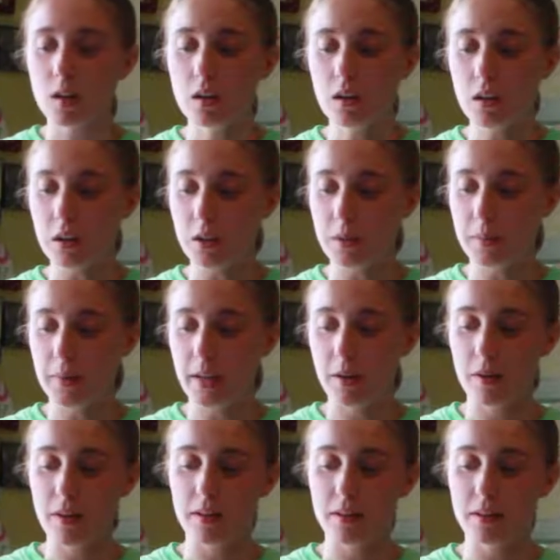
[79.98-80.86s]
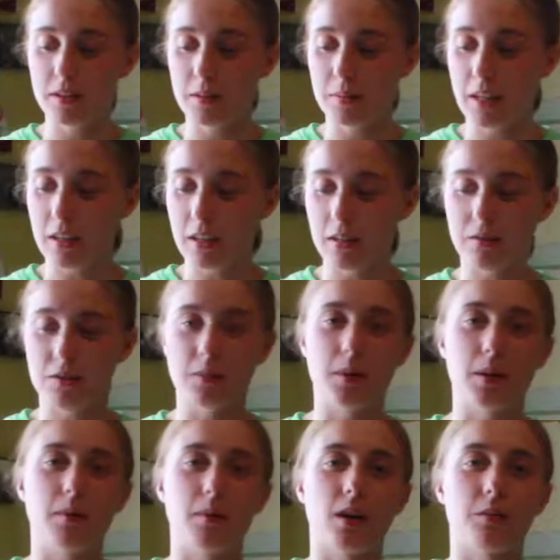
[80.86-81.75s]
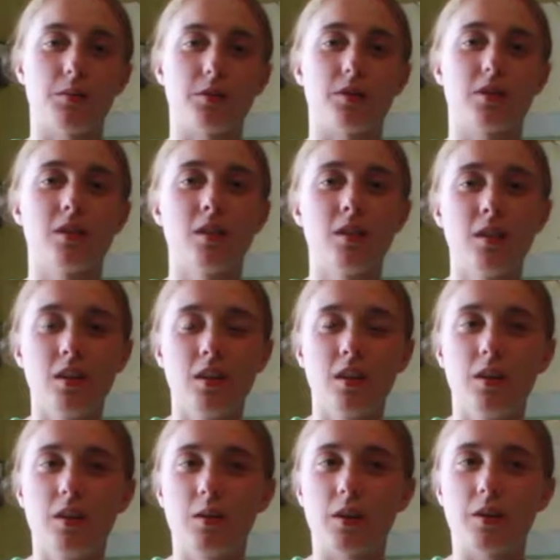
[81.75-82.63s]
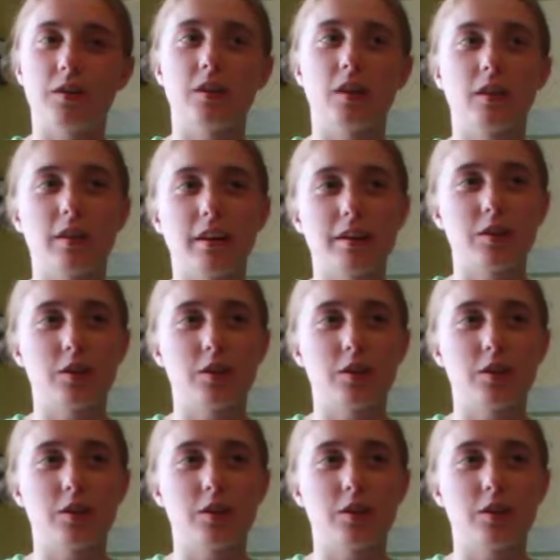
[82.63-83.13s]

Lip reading: How I learned to make them from my mom was when I was younger.